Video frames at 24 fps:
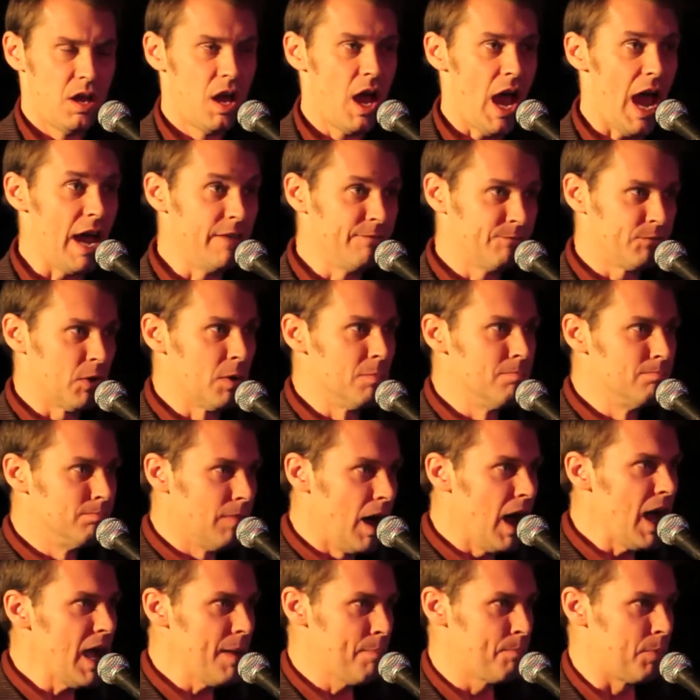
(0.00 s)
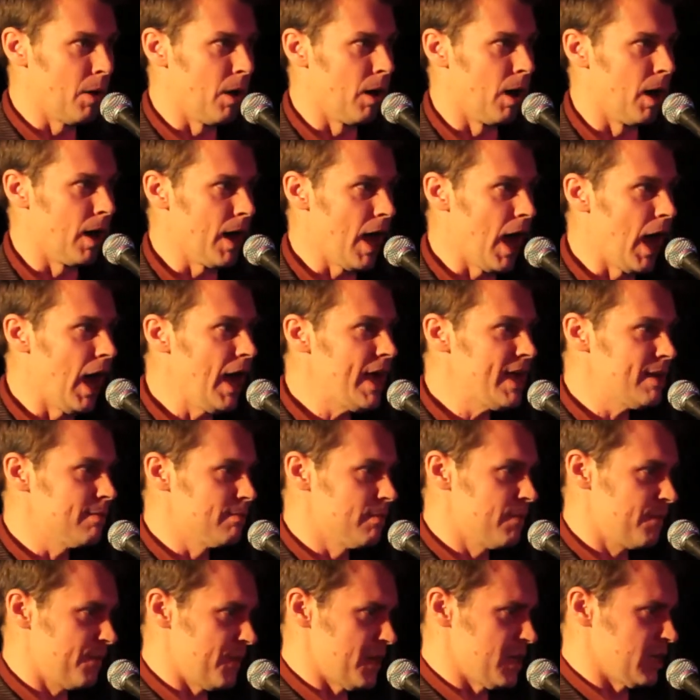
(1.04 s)
And for my part, I am
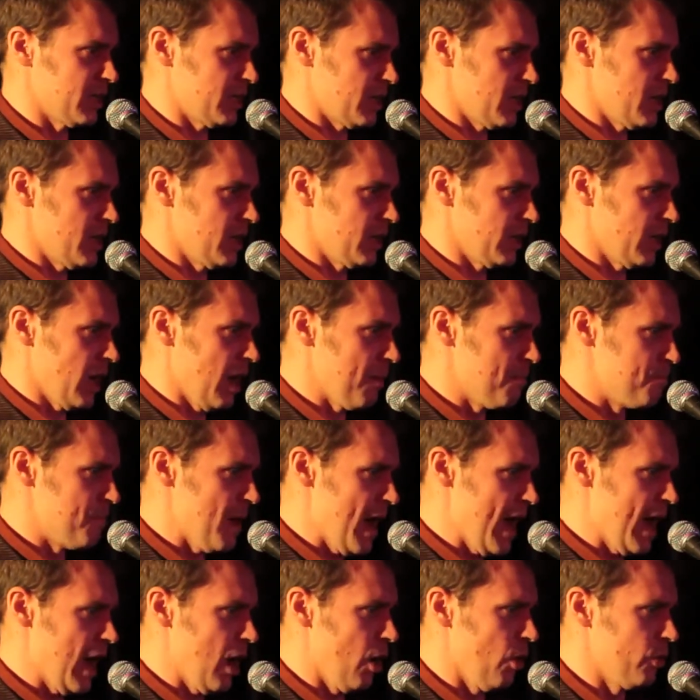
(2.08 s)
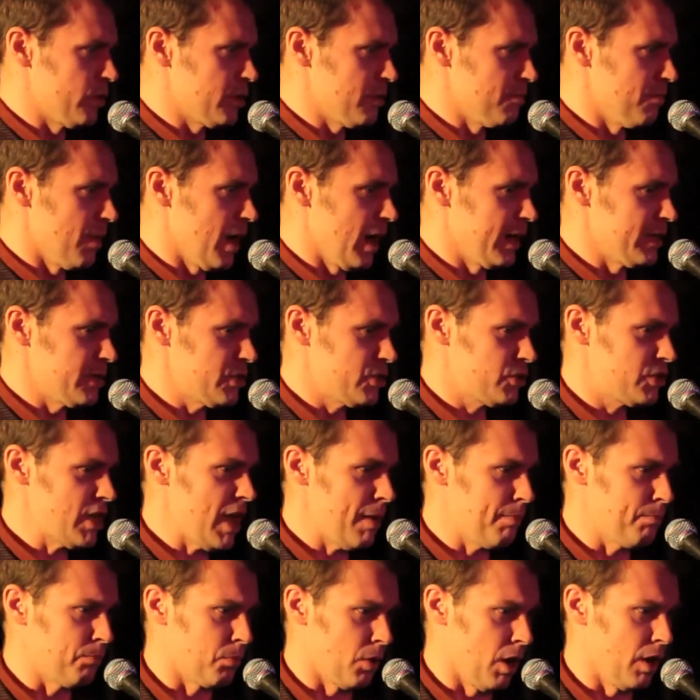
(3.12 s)
thinking about my
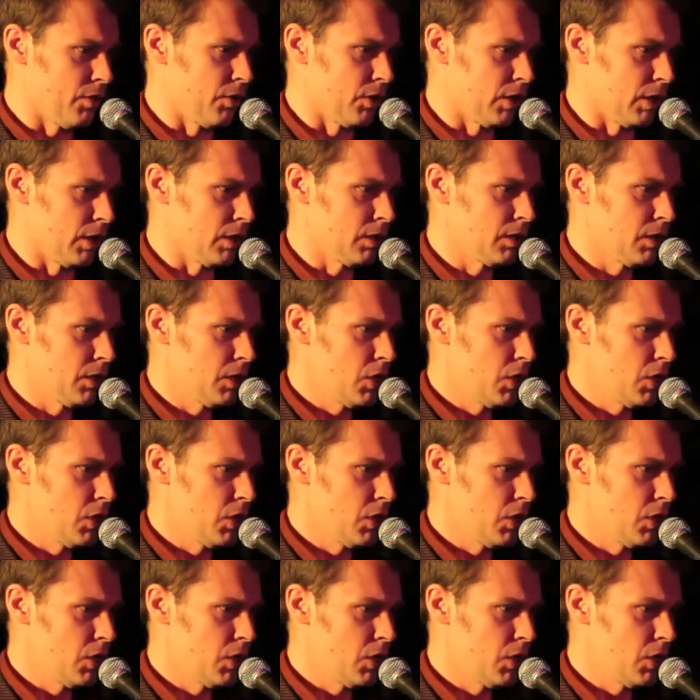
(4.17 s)
stepbrother,